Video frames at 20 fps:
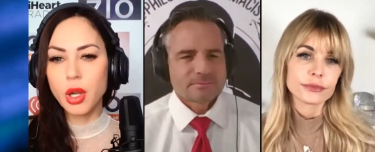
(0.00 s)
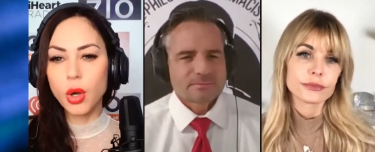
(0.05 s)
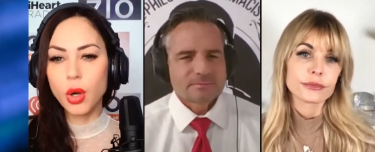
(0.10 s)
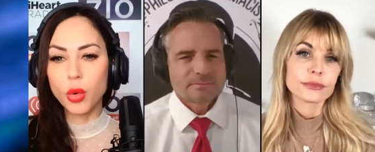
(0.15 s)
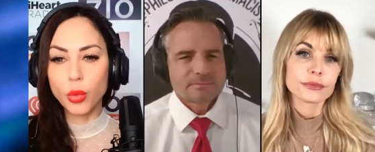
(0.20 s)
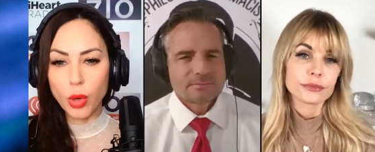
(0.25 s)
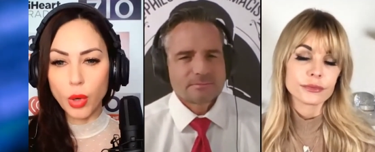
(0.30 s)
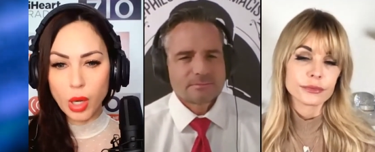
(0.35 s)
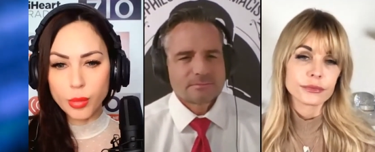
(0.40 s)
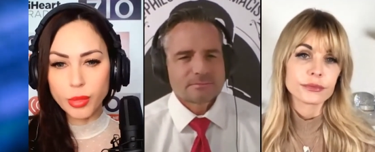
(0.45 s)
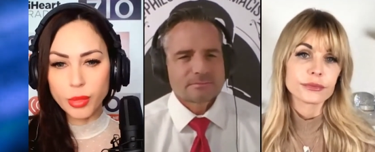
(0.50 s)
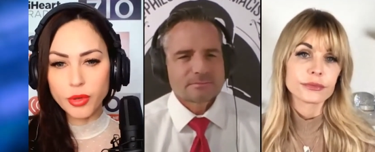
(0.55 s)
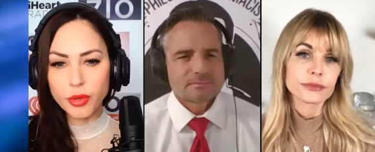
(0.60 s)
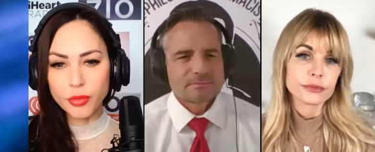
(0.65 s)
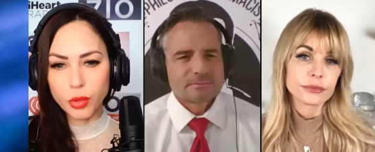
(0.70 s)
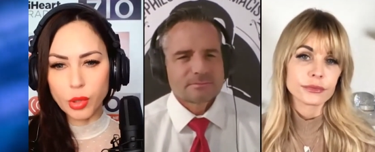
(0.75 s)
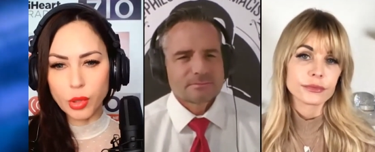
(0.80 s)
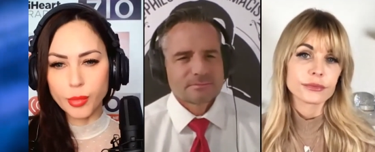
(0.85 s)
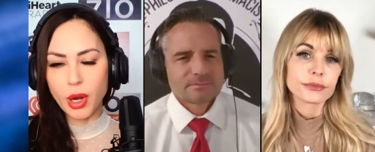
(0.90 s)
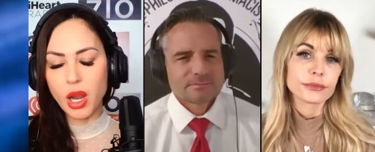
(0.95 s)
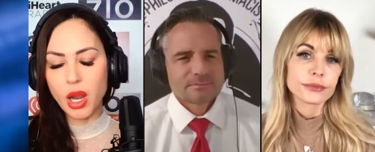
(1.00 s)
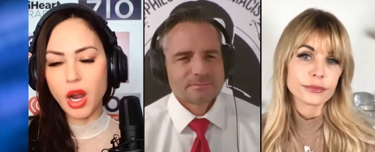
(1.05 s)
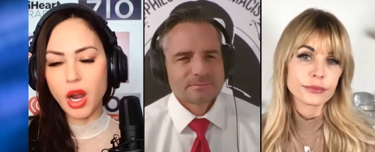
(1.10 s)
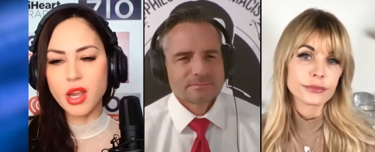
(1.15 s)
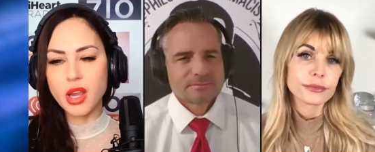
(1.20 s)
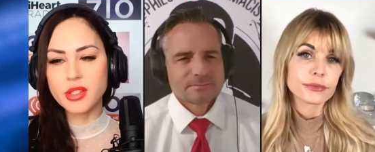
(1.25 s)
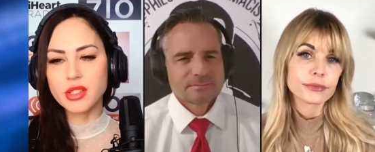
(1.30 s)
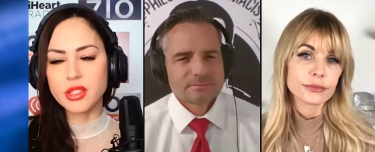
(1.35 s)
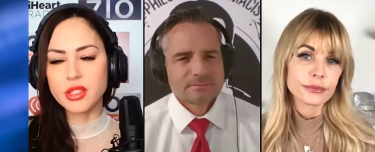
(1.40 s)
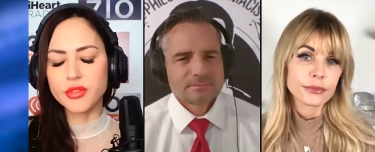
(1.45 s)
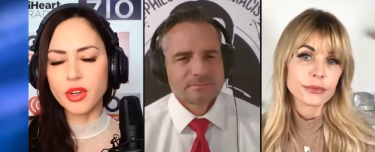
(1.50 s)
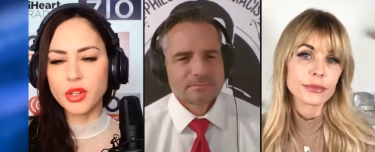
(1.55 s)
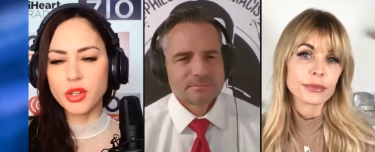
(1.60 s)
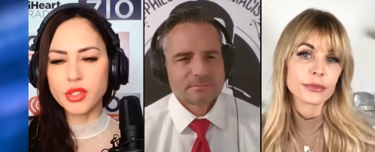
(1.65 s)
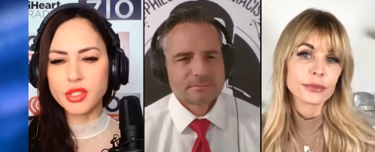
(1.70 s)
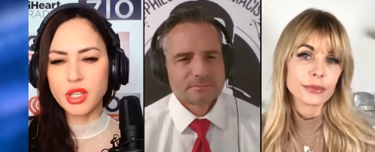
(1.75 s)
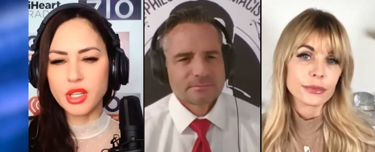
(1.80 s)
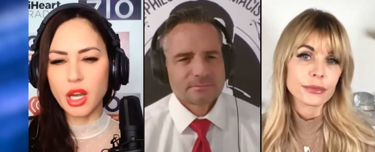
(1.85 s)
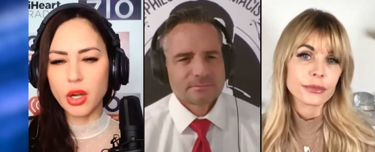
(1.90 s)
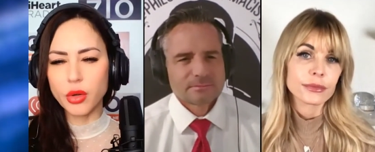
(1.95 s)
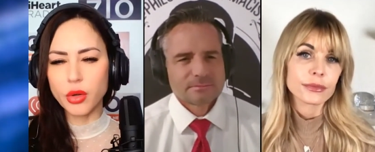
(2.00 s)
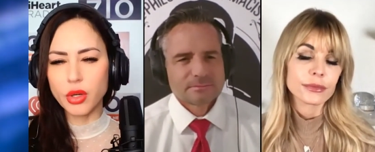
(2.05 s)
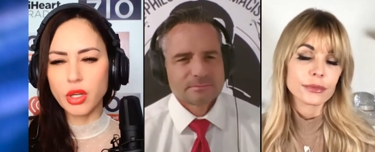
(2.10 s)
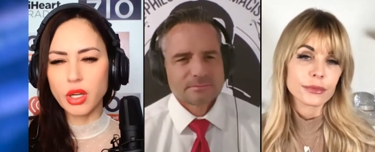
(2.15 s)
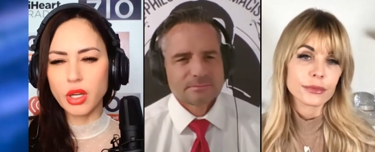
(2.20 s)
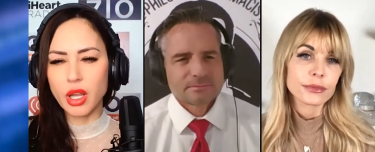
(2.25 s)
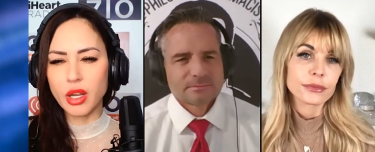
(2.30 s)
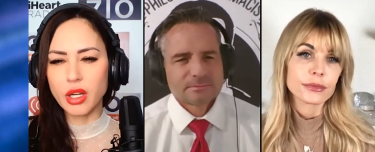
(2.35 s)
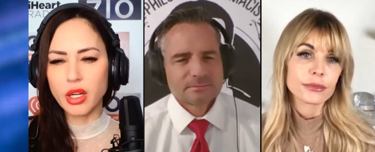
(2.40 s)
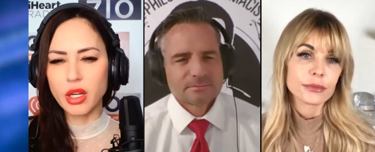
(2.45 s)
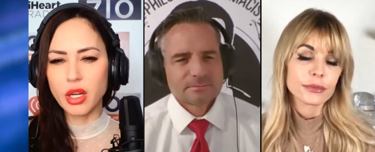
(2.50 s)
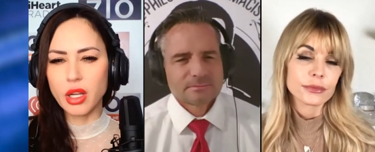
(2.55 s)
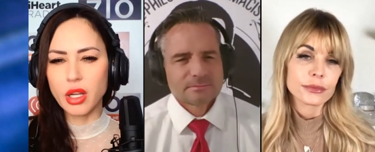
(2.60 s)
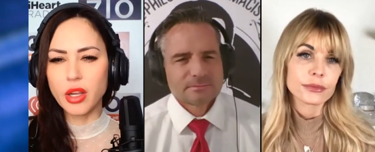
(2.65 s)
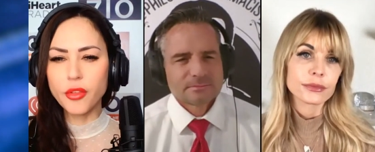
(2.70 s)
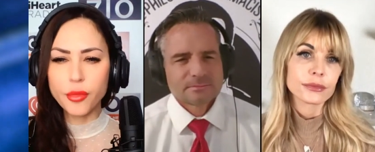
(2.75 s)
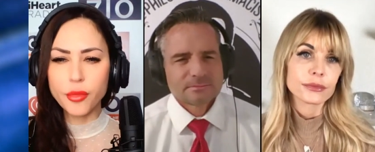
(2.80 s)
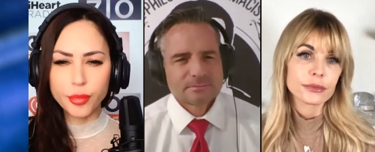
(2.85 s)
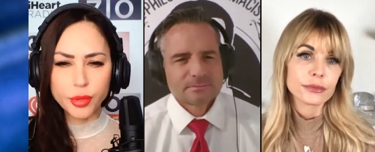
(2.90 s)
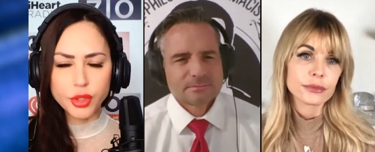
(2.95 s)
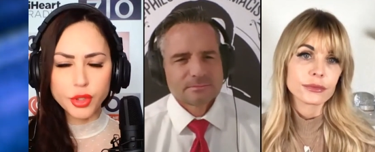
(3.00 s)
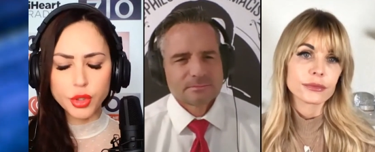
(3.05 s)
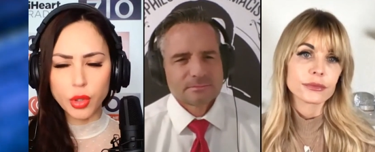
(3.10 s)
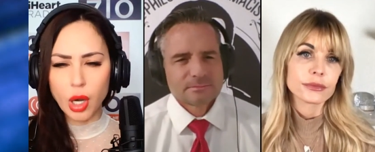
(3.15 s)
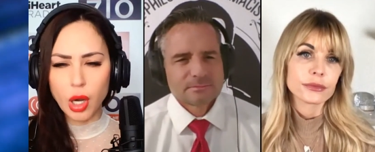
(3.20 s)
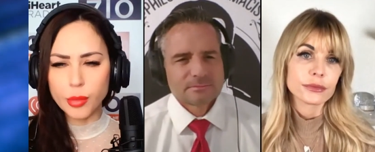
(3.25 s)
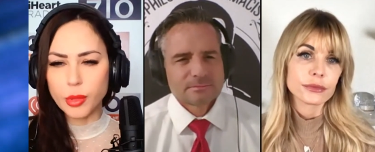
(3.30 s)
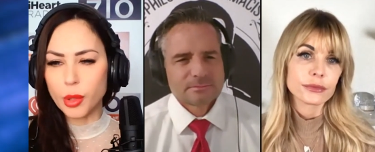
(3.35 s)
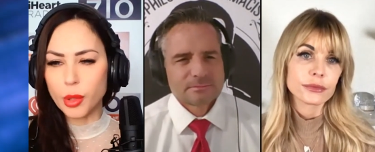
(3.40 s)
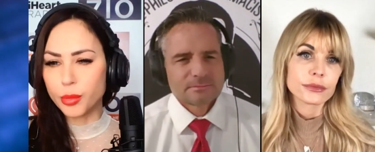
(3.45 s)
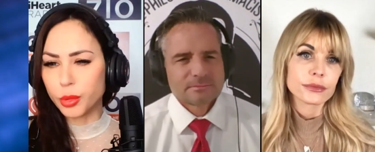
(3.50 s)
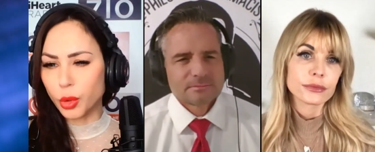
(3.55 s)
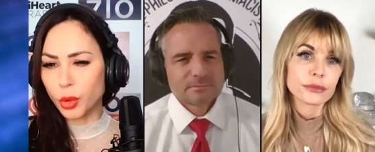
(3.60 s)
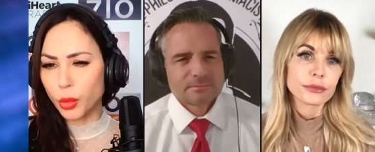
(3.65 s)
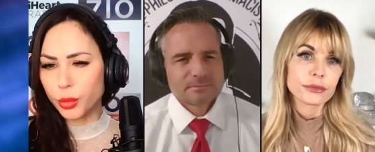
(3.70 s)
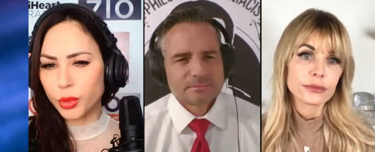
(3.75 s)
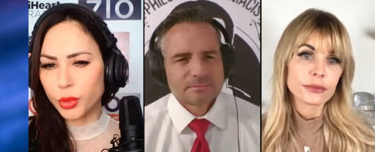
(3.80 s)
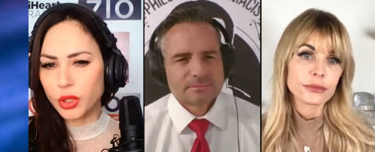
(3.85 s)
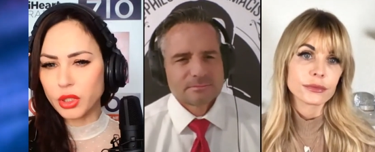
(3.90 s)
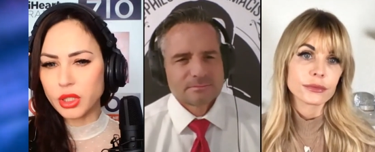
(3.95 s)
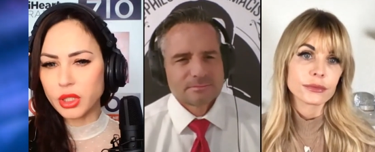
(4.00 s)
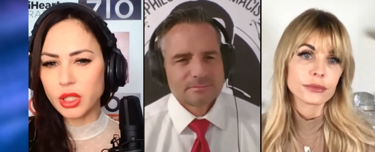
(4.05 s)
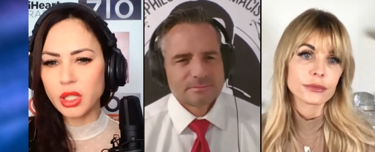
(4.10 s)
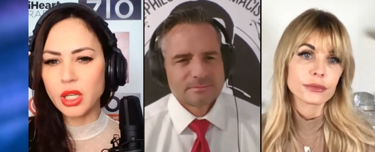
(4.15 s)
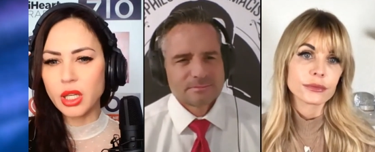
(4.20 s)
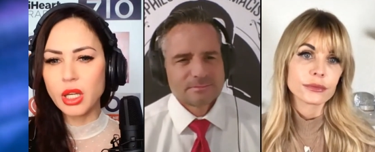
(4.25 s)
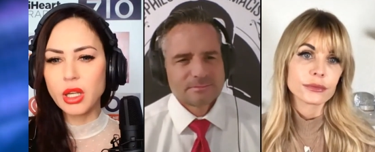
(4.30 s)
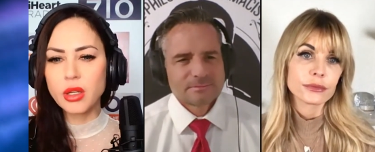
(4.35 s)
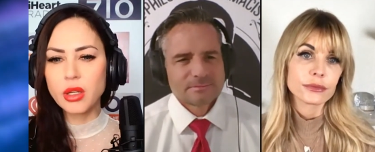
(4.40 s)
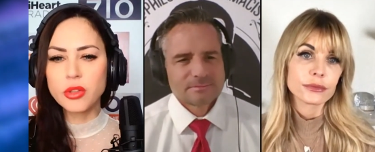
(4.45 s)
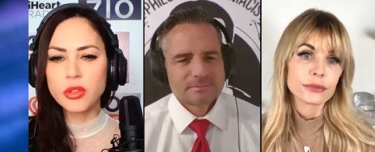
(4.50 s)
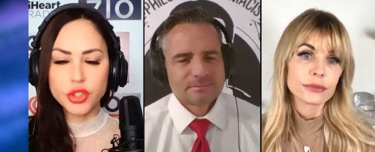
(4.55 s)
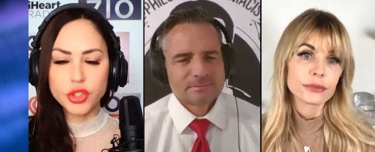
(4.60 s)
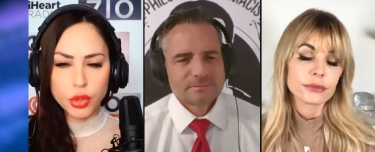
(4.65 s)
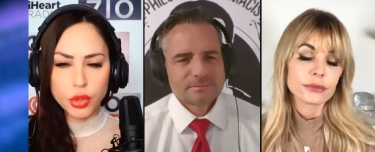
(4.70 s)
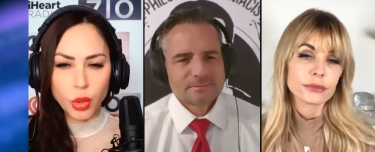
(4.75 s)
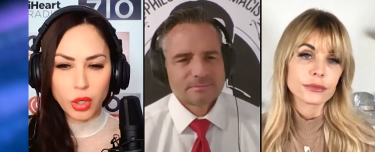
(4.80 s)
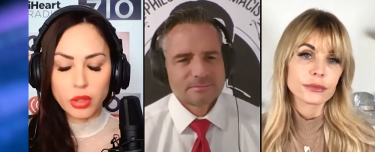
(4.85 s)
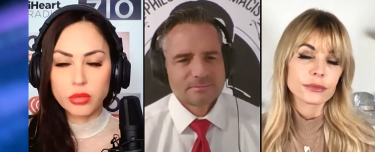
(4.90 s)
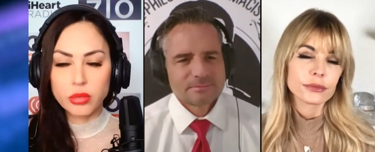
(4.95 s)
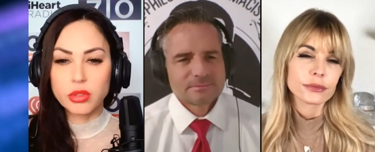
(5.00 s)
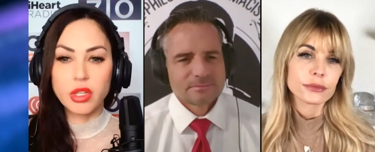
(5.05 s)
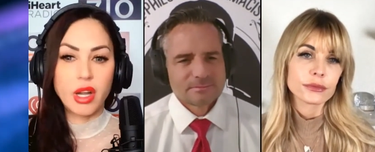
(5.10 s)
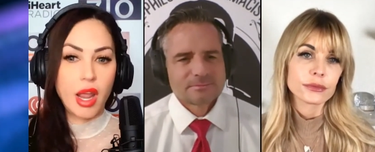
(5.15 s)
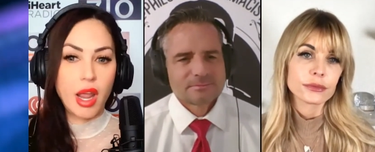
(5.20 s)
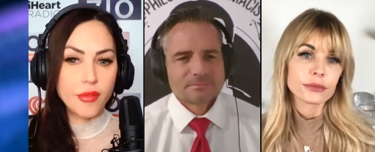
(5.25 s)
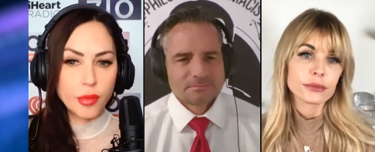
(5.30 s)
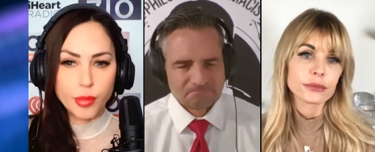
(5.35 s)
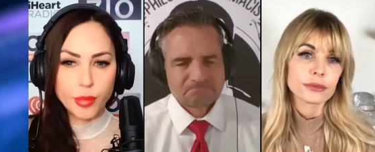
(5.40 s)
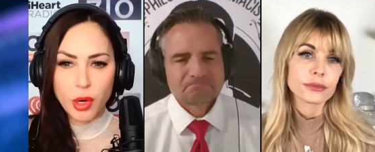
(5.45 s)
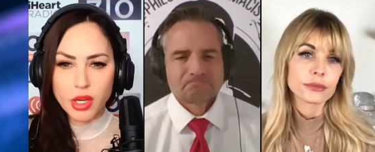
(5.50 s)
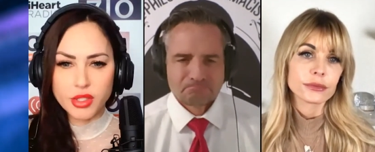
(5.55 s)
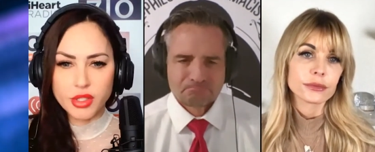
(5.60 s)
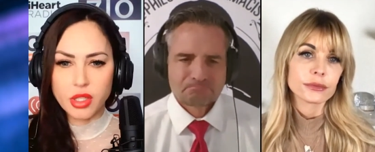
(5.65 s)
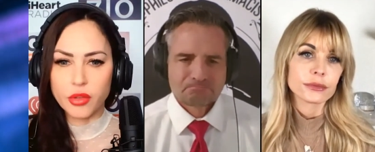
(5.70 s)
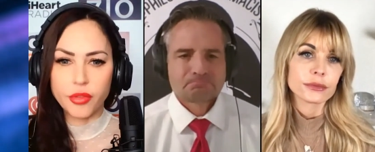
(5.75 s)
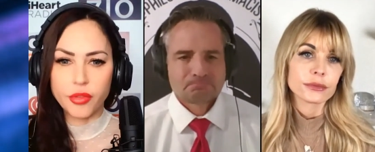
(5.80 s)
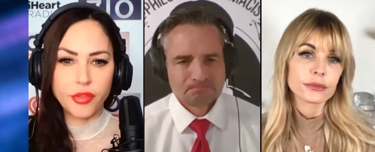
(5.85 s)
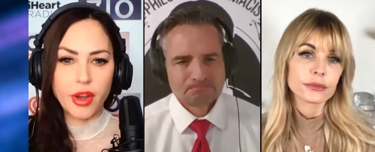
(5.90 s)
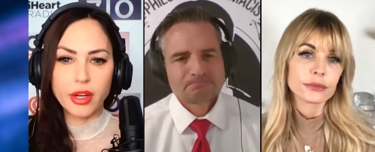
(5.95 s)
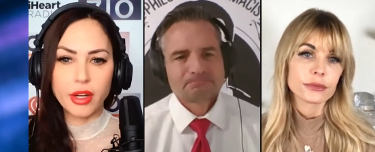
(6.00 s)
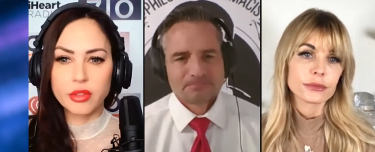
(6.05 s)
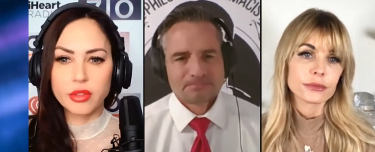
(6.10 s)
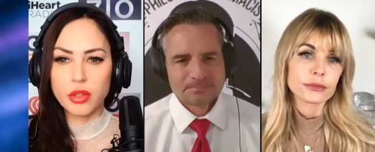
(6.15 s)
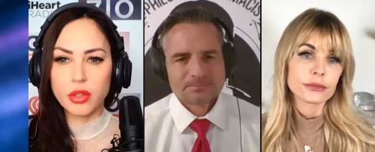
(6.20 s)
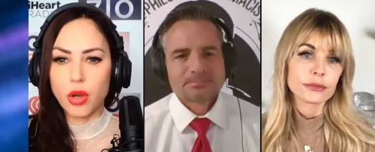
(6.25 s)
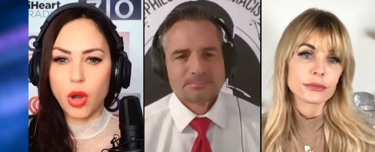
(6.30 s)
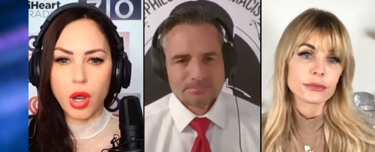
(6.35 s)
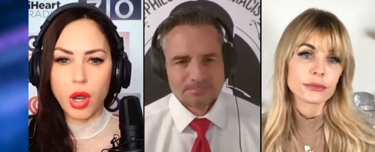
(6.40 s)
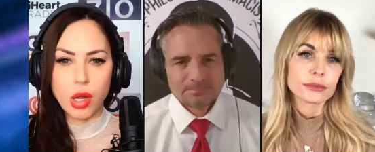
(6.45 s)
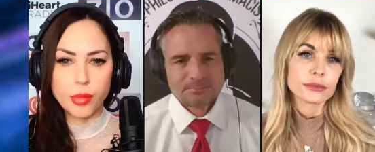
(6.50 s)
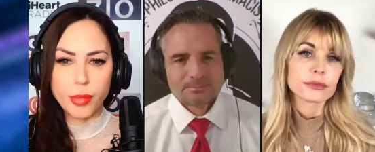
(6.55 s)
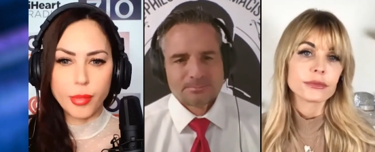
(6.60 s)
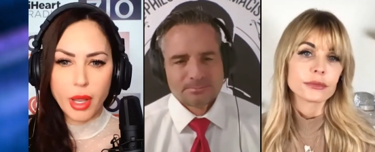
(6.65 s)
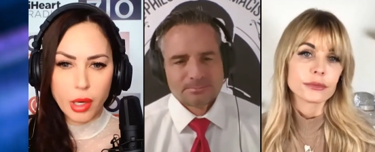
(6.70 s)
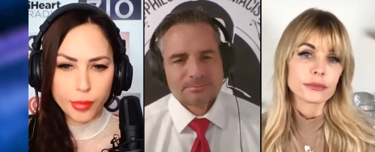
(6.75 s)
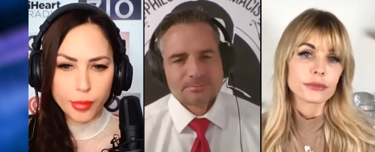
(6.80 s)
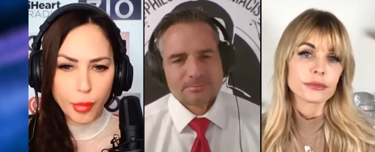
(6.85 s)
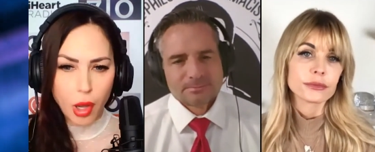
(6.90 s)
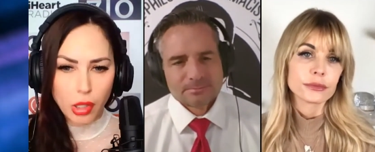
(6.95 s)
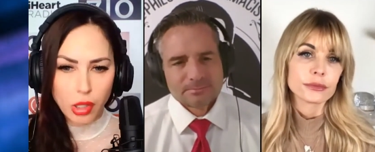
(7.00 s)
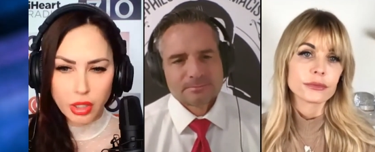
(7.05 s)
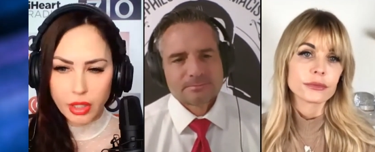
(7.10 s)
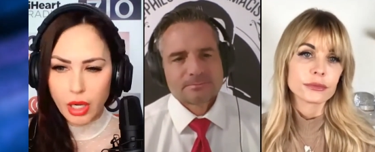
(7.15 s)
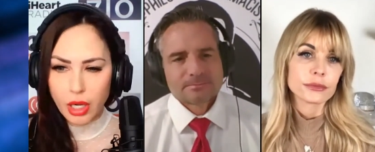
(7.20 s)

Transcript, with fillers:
Speaker 1: right before my eyes is very scary and if prescribed appropriately sure could have a positive effect on metabolic